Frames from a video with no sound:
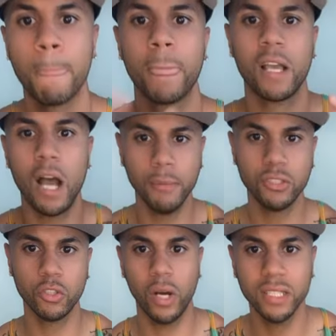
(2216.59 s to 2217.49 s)
Comment your
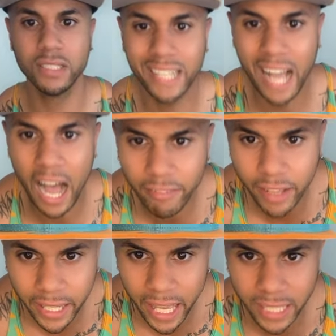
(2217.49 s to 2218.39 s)
questions. Agave,
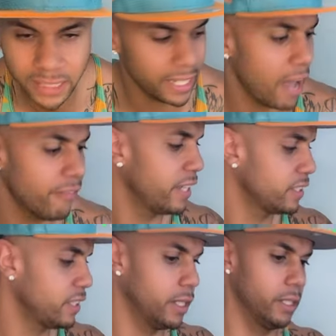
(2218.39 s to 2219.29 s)
yes, agave is
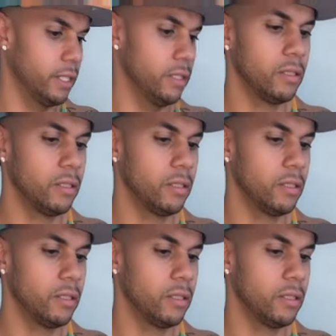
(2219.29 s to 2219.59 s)
good.